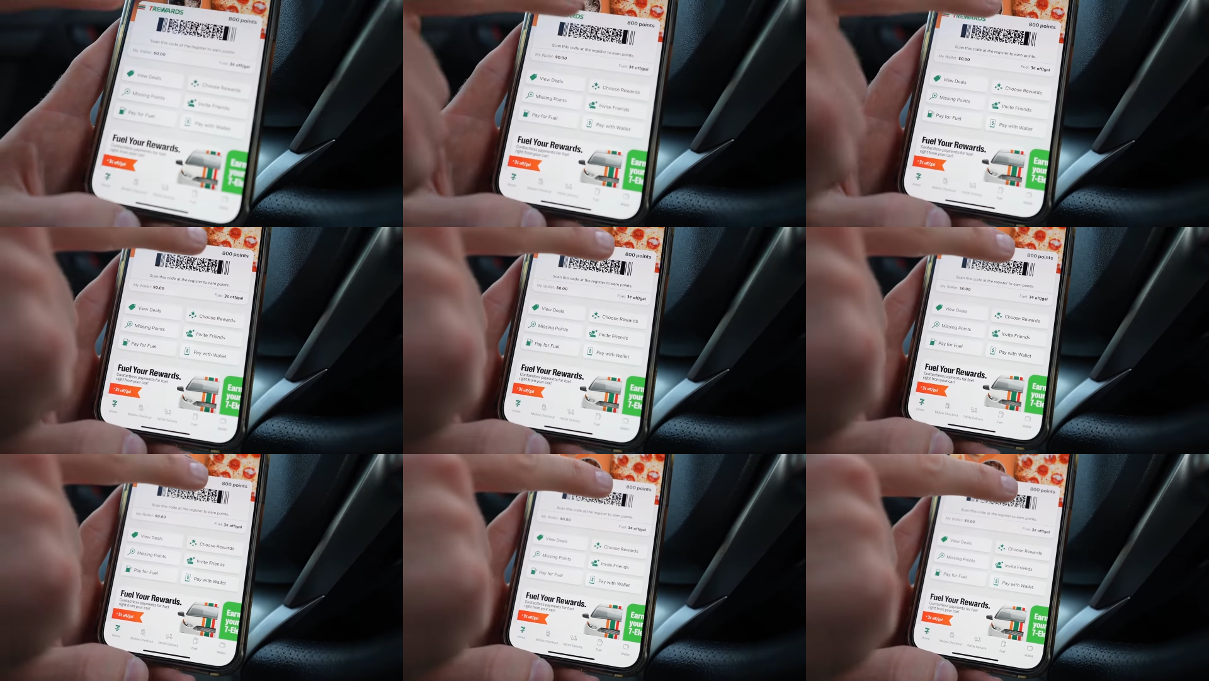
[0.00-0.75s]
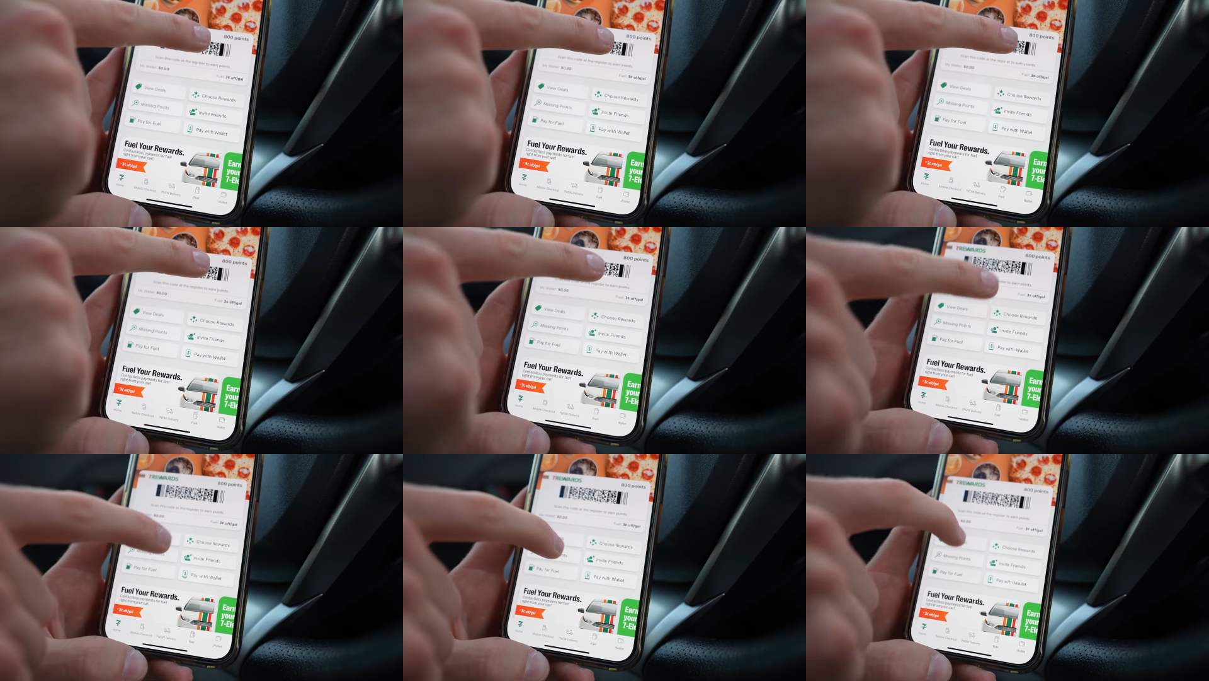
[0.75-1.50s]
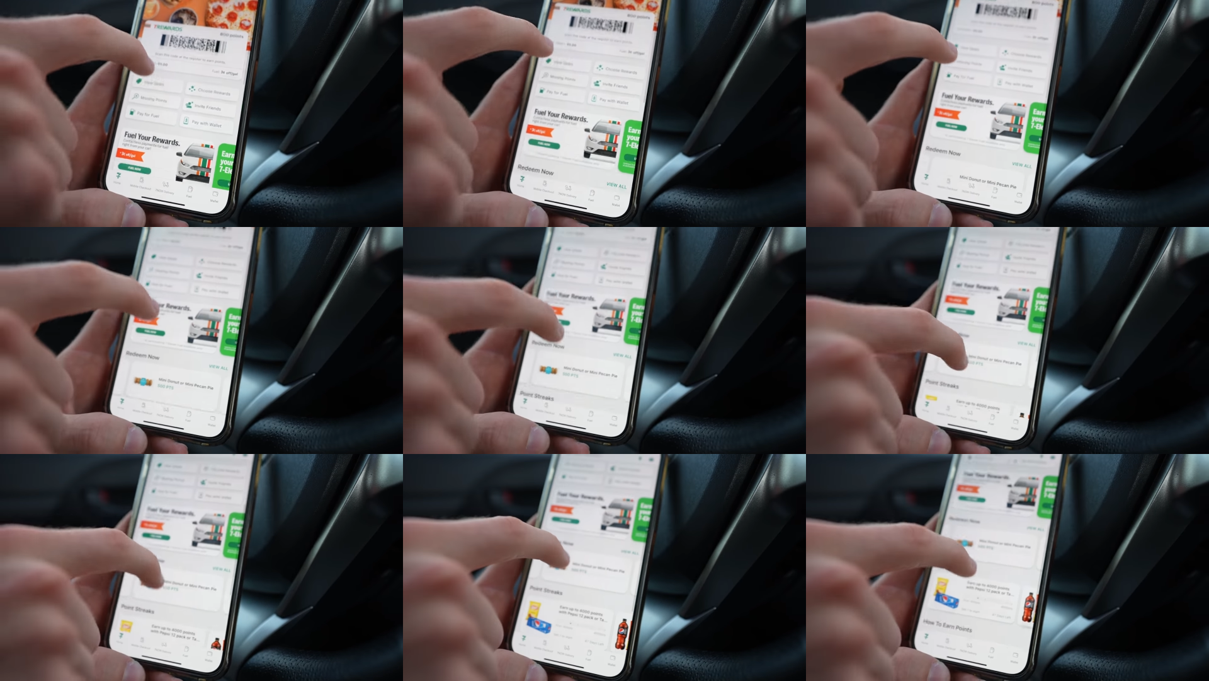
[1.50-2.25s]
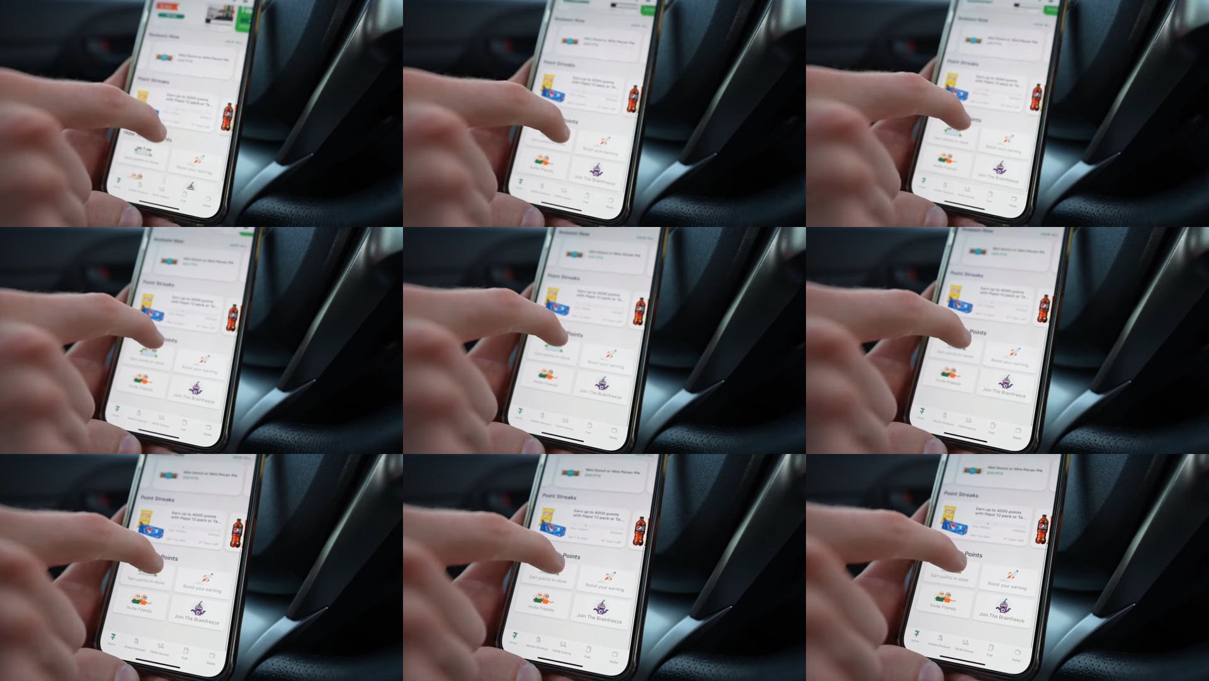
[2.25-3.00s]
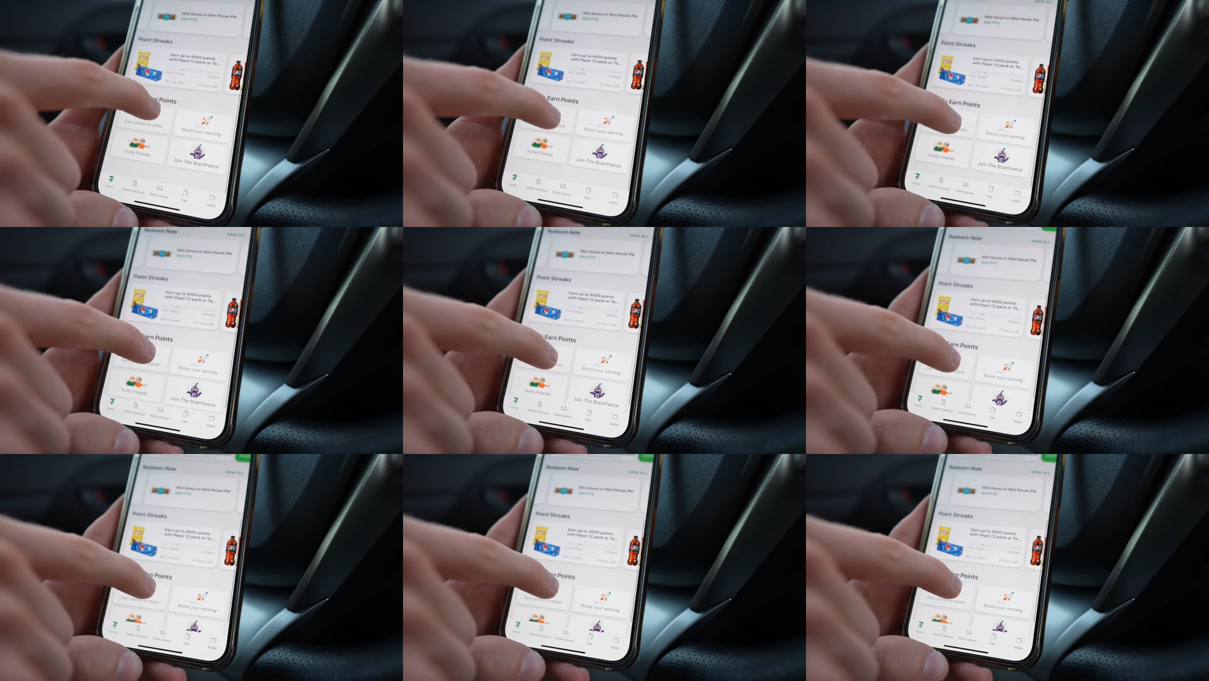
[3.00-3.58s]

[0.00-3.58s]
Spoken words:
Nobody's mouth can be seen.